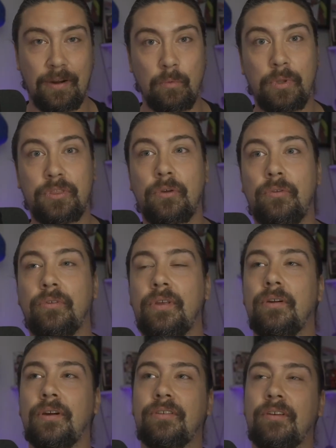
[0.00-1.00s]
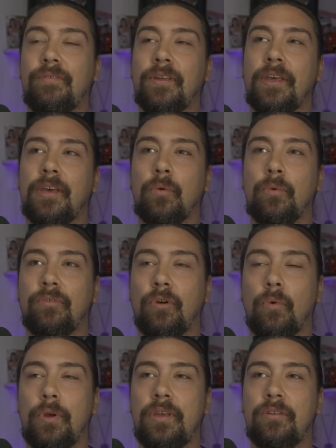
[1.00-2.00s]
And with those lyrics, I feel like it was
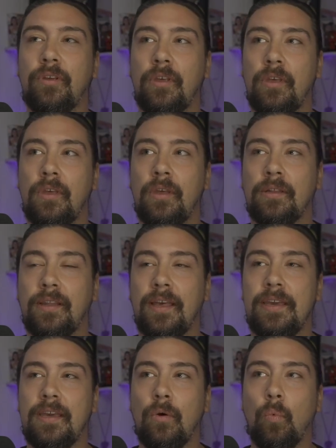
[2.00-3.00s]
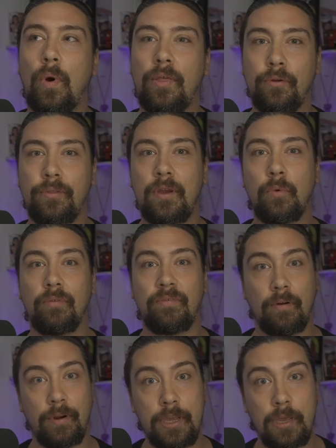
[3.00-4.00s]
always like, whether they were
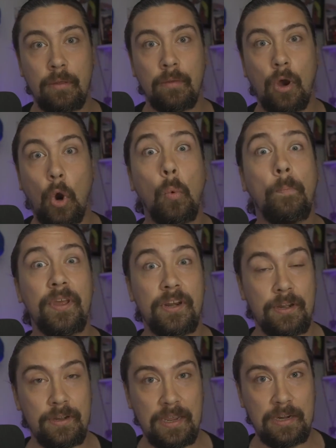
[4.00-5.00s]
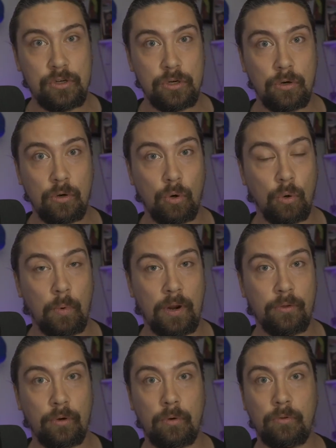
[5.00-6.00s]
very open in nature or
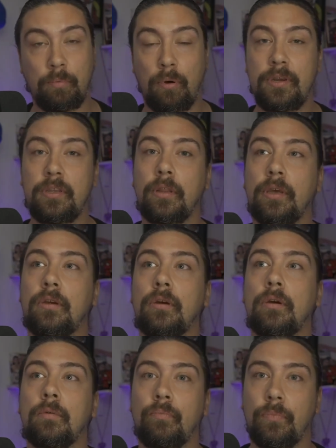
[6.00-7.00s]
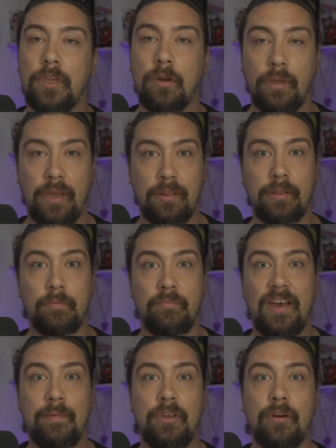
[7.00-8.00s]
whether it was poignant, like you're, kind of the
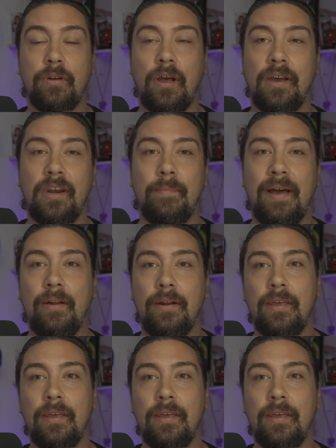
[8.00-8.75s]
vibe that you're talking about,